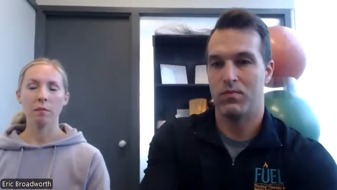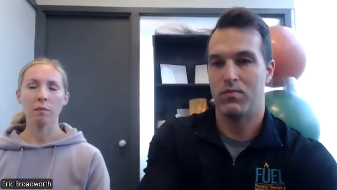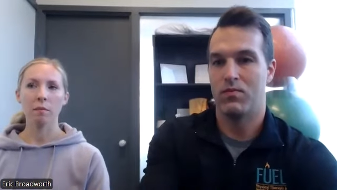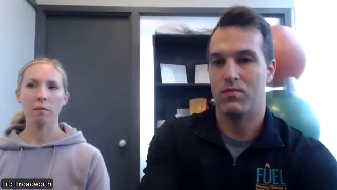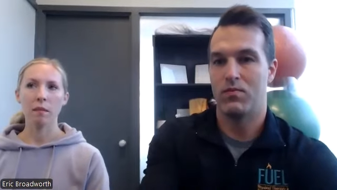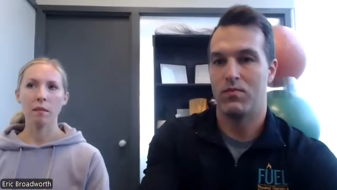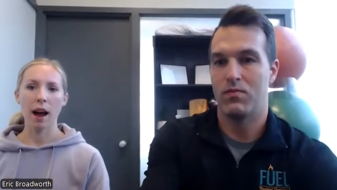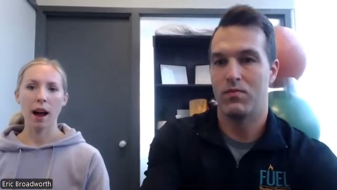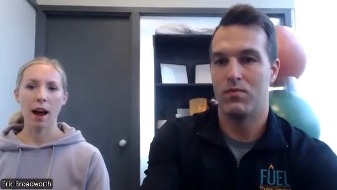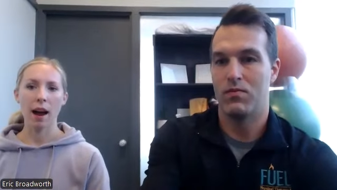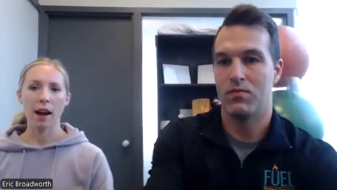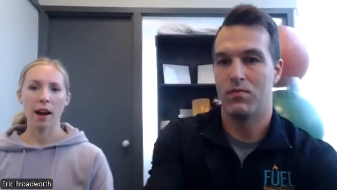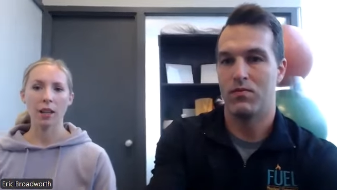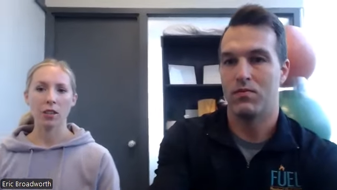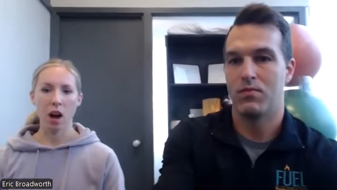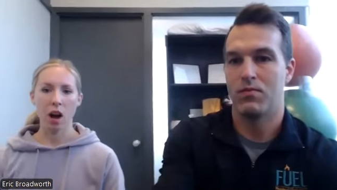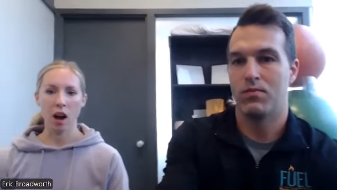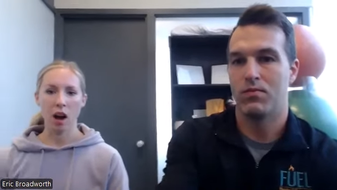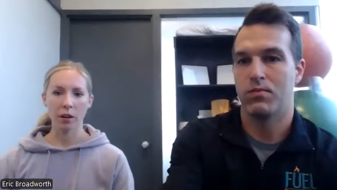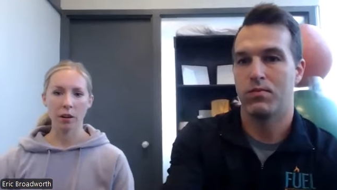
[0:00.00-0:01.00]
Speaker 1: my
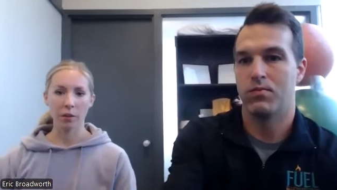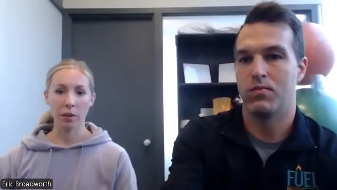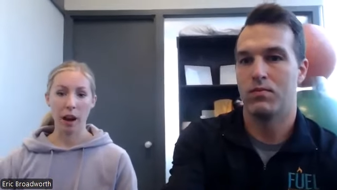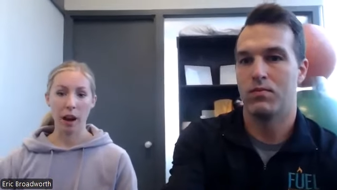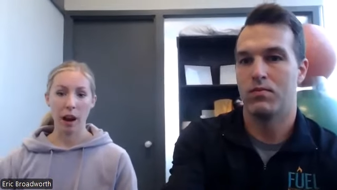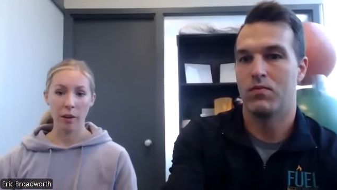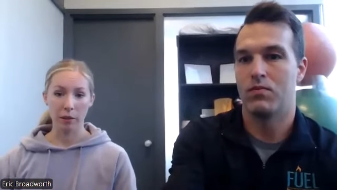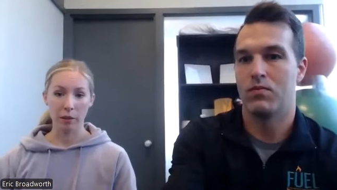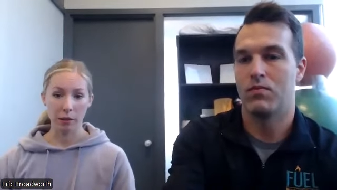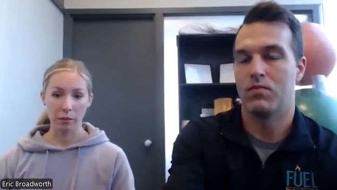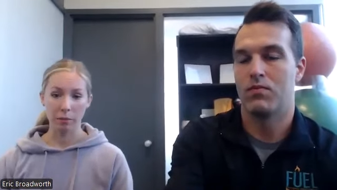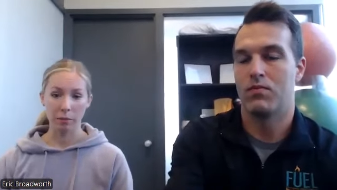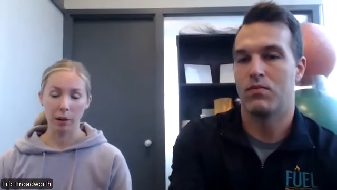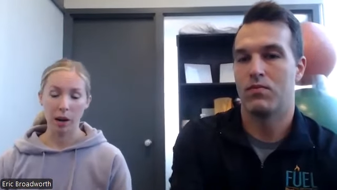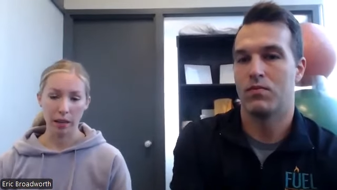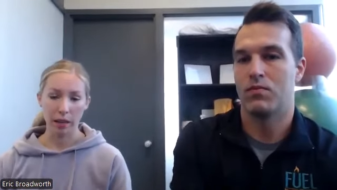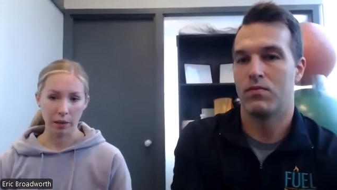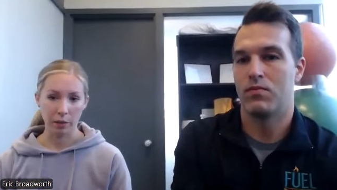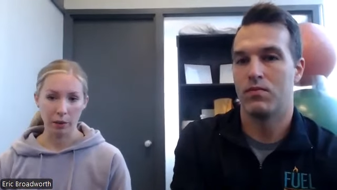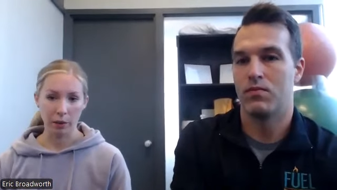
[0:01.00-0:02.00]
daughter, when I was
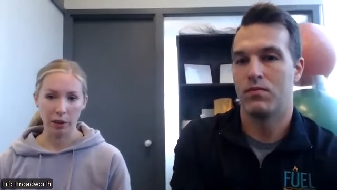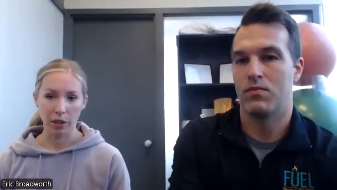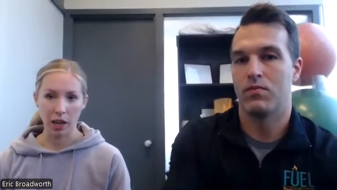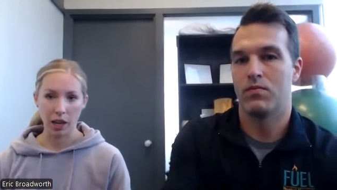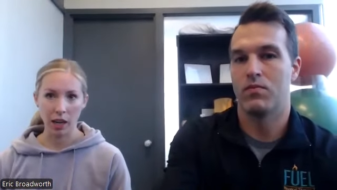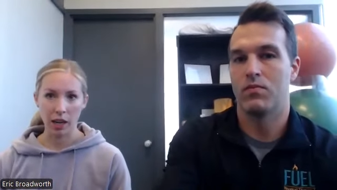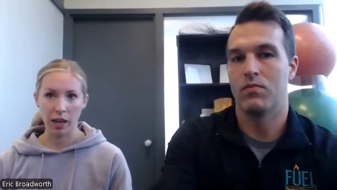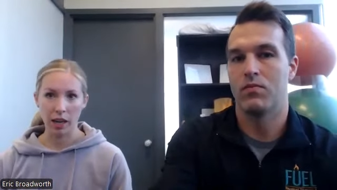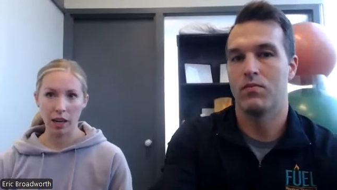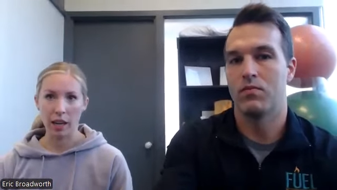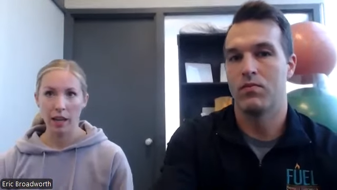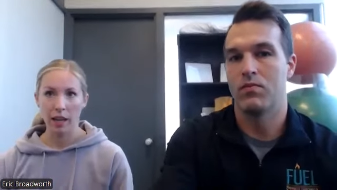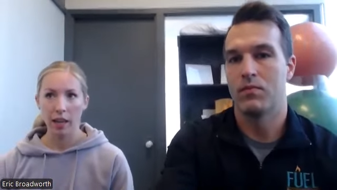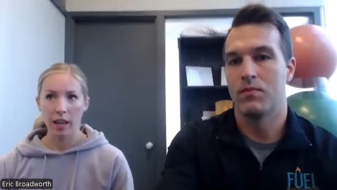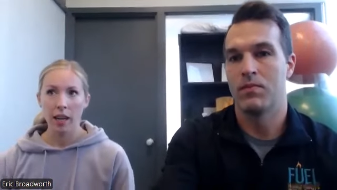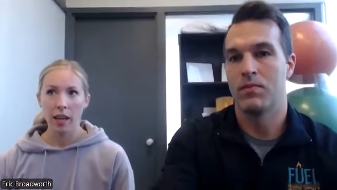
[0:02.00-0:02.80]
pregnant with her,